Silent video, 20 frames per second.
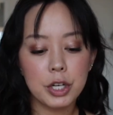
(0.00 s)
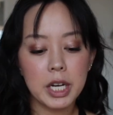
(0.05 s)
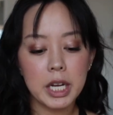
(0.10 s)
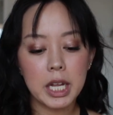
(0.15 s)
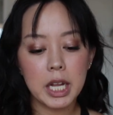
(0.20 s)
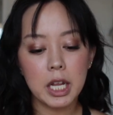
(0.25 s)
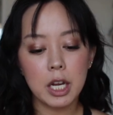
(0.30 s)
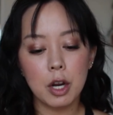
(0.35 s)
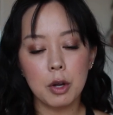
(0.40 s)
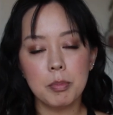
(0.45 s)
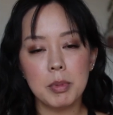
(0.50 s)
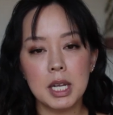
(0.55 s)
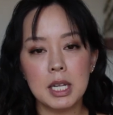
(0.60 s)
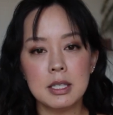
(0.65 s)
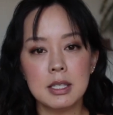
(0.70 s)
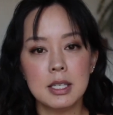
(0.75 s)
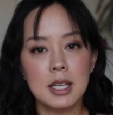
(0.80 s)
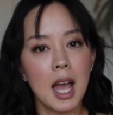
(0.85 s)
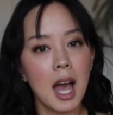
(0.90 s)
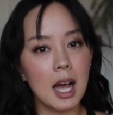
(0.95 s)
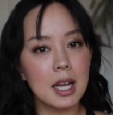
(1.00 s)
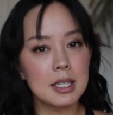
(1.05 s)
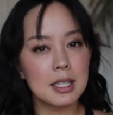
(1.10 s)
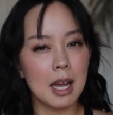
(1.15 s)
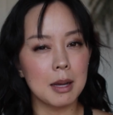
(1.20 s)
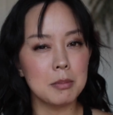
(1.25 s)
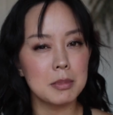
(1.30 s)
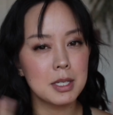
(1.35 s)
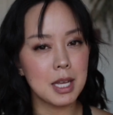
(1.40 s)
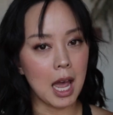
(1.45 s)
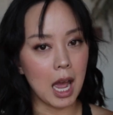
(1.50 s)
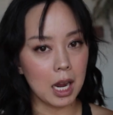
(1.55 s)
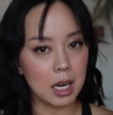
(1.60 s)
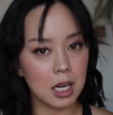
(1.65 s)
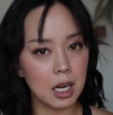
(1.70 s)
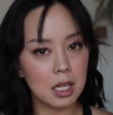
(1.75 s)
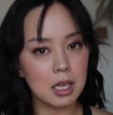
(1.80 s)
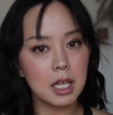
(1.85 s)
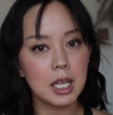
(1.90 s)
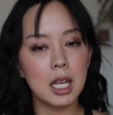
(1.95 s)
Dirty keto means, yes, I'm
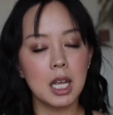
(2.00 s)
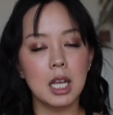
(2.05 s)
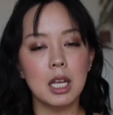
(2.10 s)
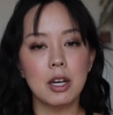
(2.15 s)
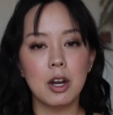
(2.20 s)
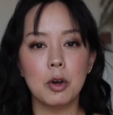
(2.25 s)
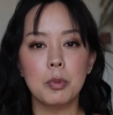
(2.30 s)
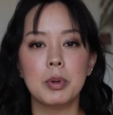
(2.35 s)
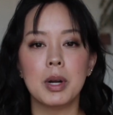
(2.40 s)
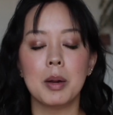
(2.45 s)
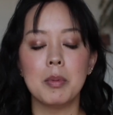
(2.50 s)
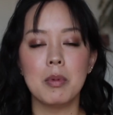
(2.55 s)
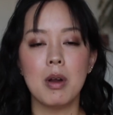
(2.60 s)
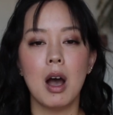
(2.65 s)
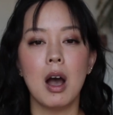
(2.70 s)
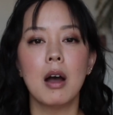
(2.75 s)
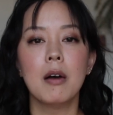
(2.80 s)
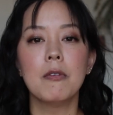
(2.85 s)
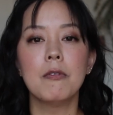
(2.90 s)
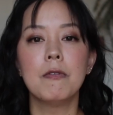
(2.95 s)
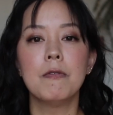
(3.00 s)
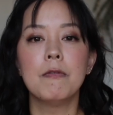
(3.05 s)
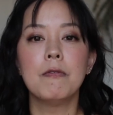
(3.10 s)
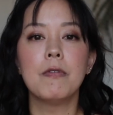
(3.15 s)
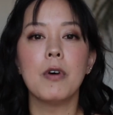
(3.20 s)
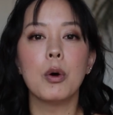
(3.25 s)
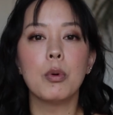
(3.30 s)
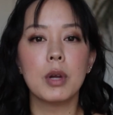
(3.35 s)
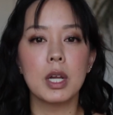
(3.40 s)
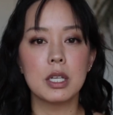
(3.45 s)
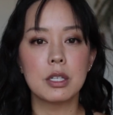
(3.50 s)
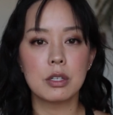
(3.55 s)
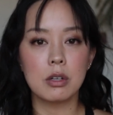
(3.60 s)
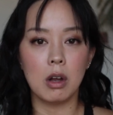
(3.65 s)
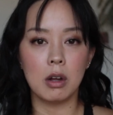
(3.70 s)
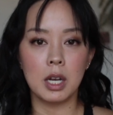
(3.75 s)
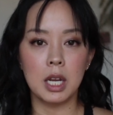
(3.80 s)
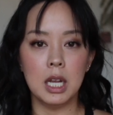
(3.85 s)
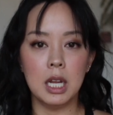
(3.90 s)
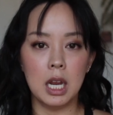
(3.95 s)
technically keto, but I'm not
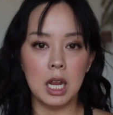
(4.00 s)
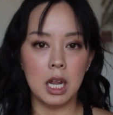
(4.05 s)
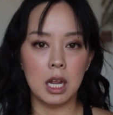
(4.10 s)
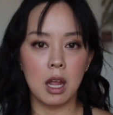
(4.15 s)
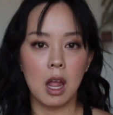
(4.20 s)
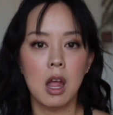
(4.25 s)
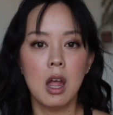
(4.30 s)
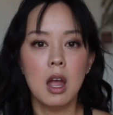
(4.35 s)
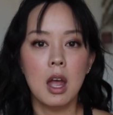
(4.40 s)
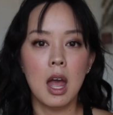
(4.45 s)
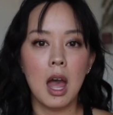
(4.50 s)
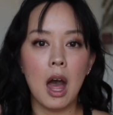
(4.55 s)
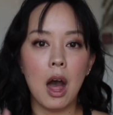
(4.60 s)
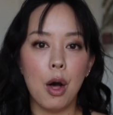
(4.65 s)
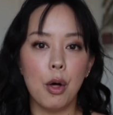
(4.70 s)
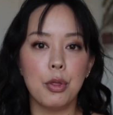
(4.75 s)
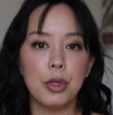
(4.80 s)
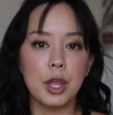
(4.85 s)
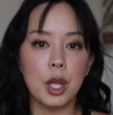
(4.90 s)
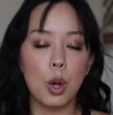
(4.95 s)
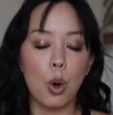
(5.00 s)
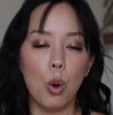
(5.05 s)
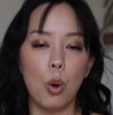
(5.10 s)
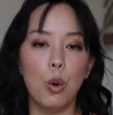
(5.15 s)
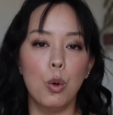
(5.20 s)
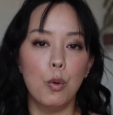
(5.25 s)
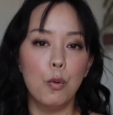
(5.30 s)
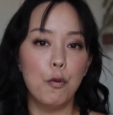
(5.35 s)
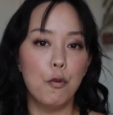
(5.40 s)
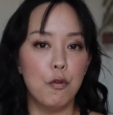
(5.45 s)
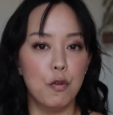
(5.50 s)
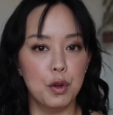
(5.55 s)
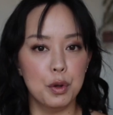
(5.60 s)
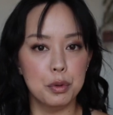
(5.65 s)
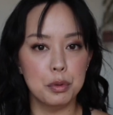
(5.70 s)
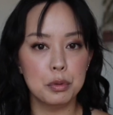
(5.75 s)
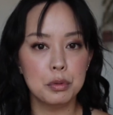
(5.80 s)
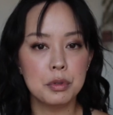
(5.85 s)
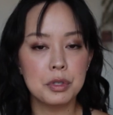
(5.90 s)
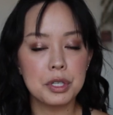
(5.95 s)
focused on eating healthy whole
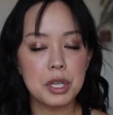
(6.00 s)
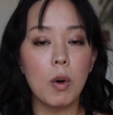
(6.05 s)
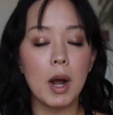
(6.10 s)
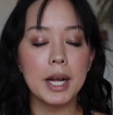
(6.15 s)
foods.